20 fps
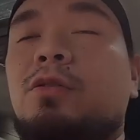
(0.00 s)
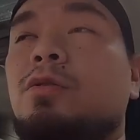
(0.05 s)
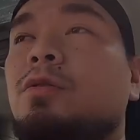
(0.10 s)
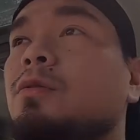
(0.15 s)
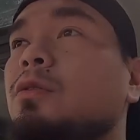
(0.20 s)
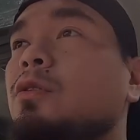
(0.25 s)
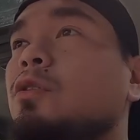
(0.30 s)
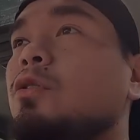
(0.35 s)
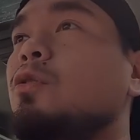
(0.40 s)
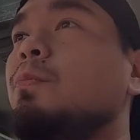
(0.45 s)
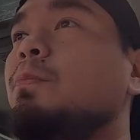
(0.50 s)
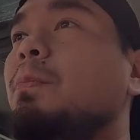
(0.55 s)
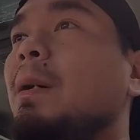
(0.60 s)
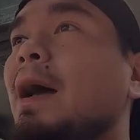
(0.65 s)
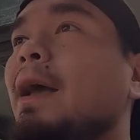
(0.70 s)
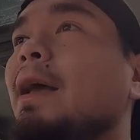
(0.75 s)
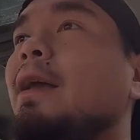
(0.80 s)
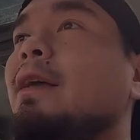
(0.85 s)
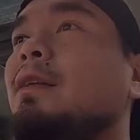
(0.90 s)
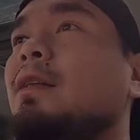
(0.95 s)
You
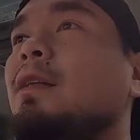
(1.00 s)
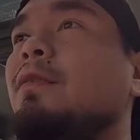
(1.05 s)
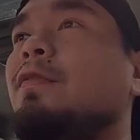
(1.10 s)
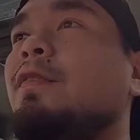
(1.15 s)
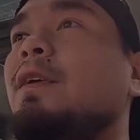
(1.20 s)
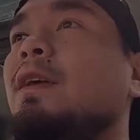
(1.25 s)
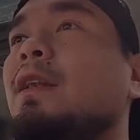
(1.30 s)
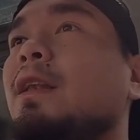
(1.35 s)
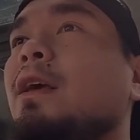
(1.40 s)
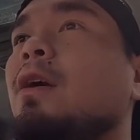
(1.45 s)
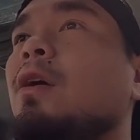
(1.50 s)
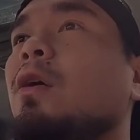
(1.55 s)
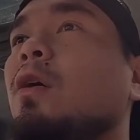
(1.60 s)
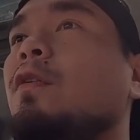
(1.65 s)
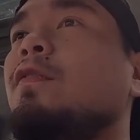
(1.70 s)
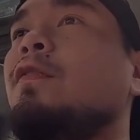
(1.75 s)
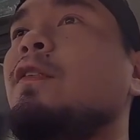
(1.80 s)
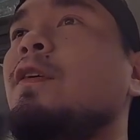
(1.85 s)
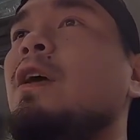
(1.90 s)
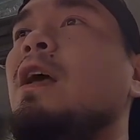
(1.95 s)
buy the feeling
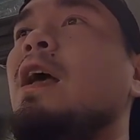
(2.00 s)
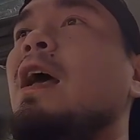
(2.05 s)
of